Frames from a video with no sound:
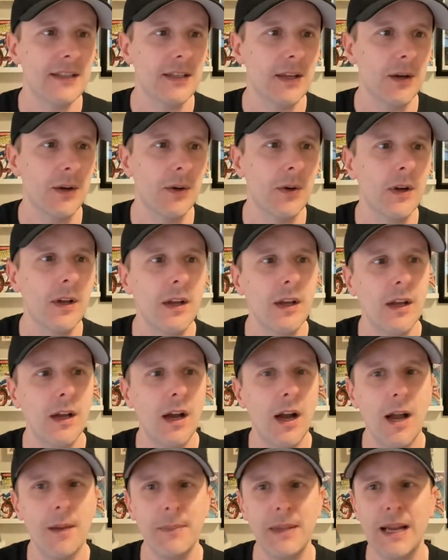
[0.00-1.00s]
So
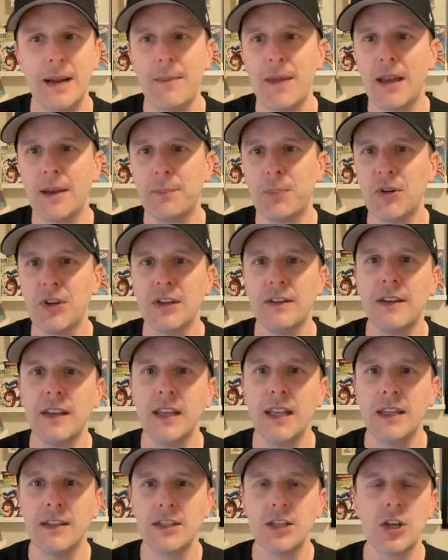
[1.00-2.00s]
I mean, I'm not
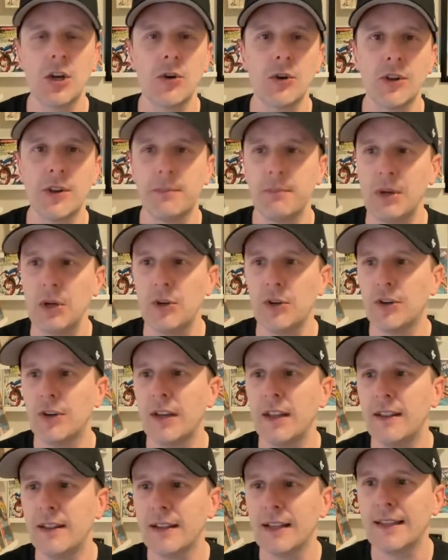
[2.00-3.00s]
predicting it to go to the moon or
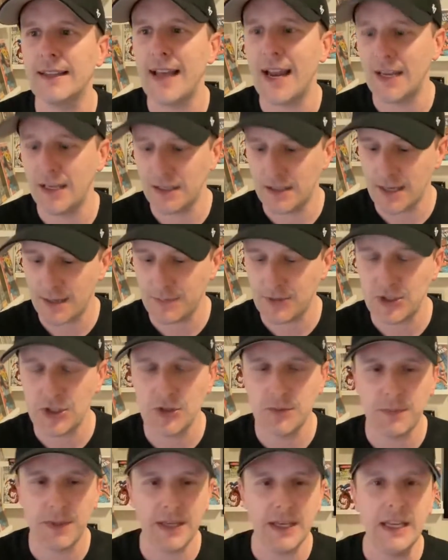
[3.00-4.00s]
anything like that anytime
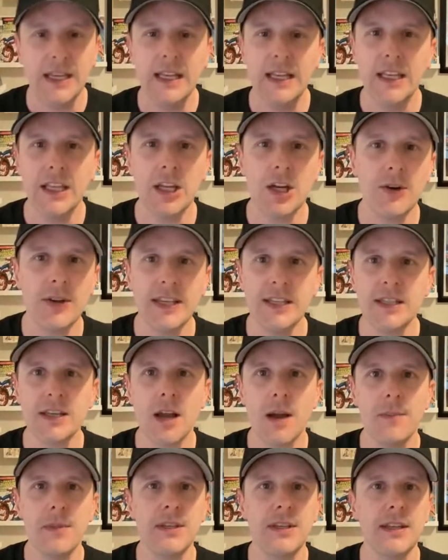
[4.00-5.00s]
soon, but you know, he's
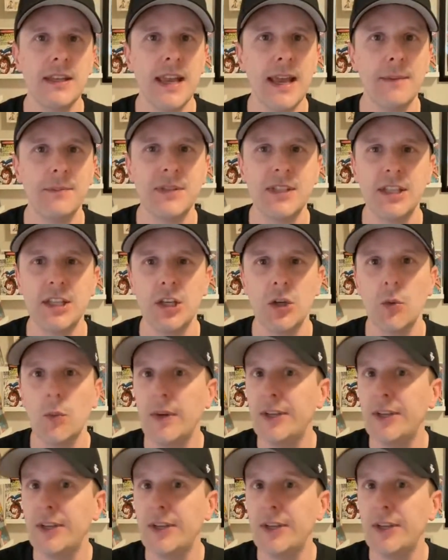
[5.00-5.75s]
coming to the MCU.